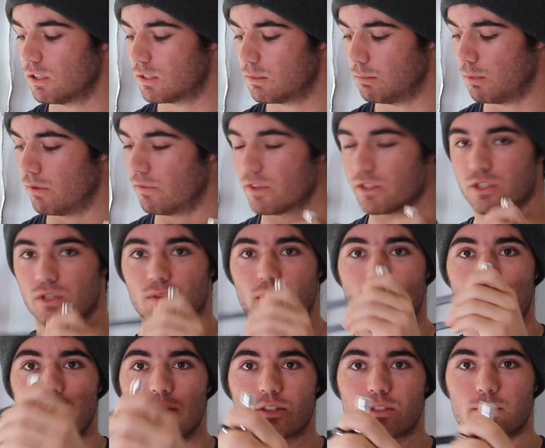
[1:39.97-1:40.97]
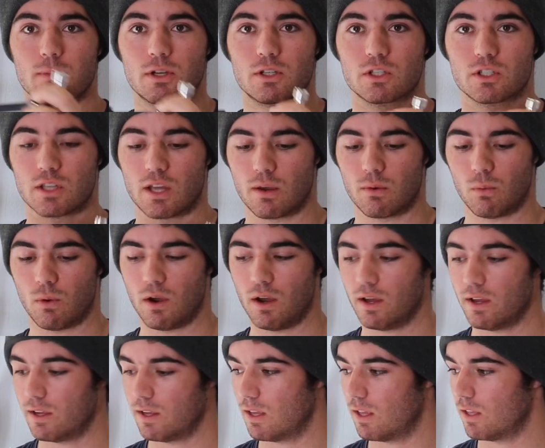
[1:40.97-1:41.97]
move this around as much as I
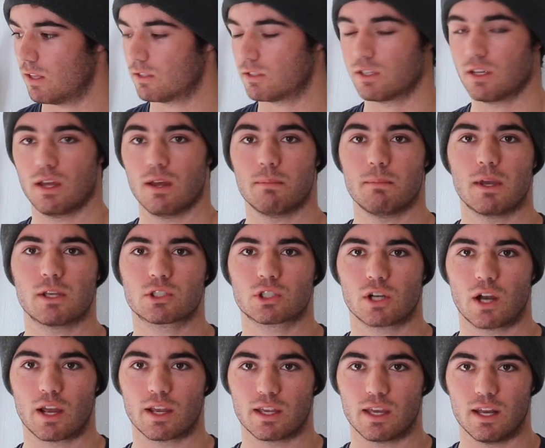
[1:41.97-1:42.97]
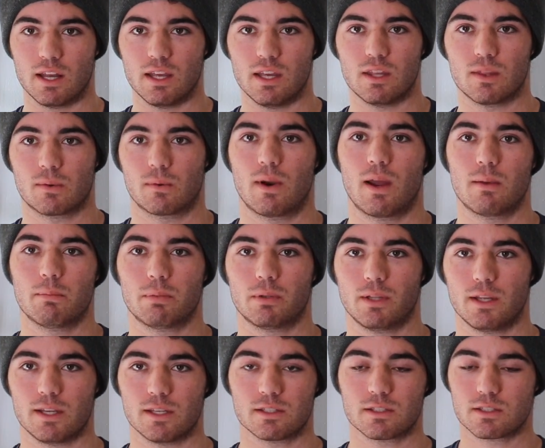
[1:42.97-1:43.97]
want to make sure I get it in the right
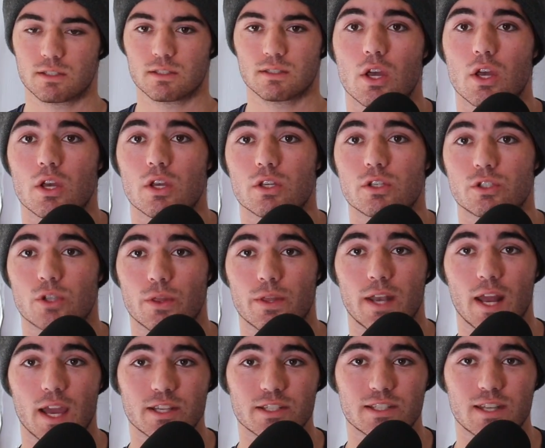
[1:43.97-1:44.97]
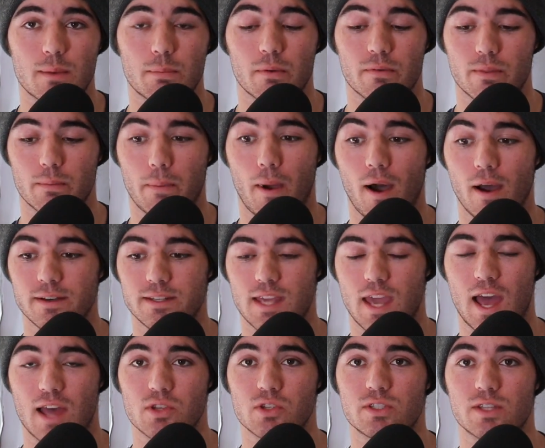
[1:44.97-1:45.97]
place. So the next step of the
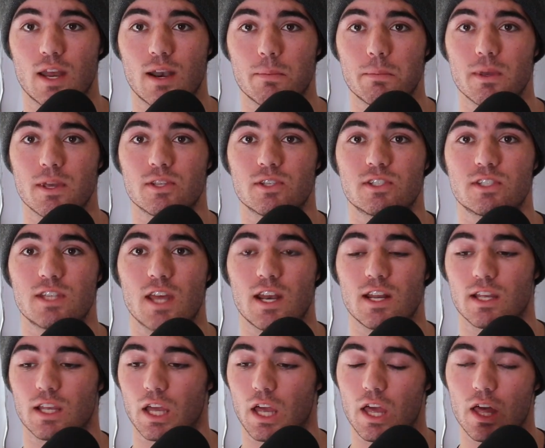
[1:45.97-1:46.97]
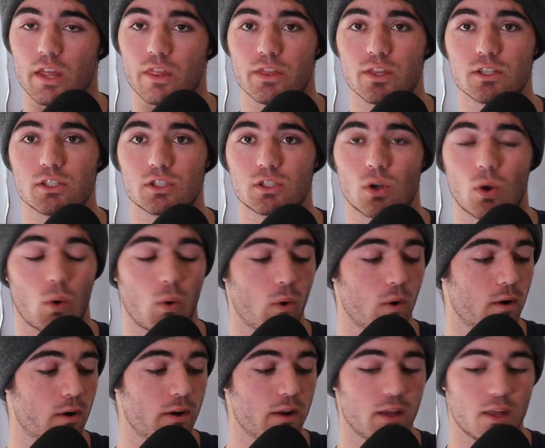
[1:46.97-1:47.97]
podcast setup is setting this
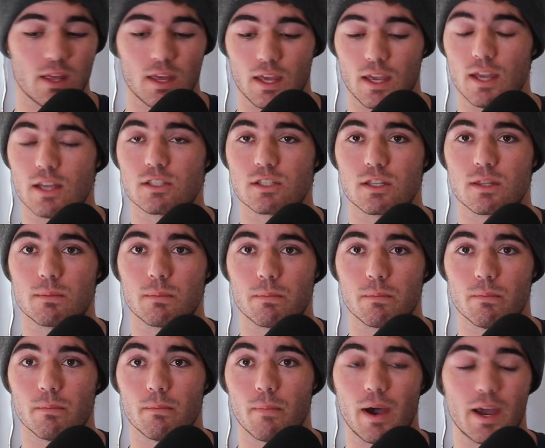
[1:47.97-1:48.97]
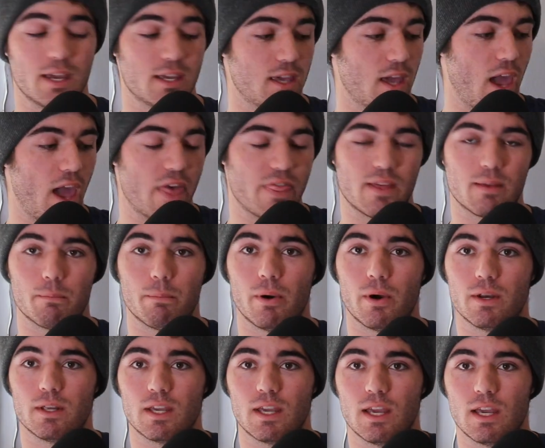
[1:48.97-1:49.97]
cord into the mic and then
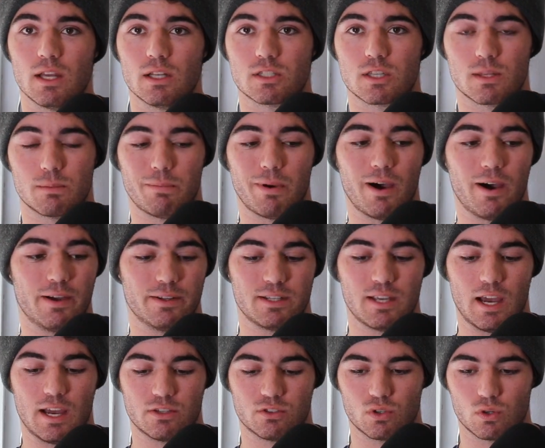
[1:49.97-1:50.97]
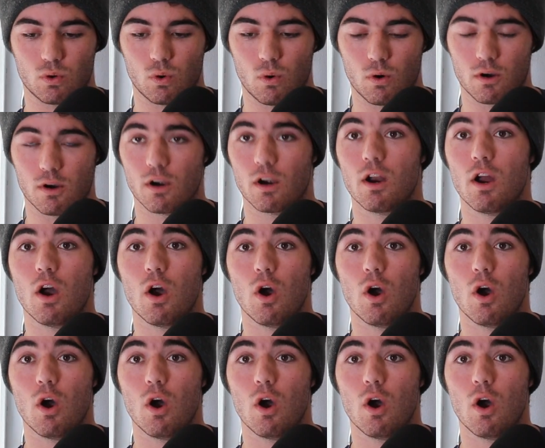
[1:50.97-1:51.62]
putting it into the podcast recorder.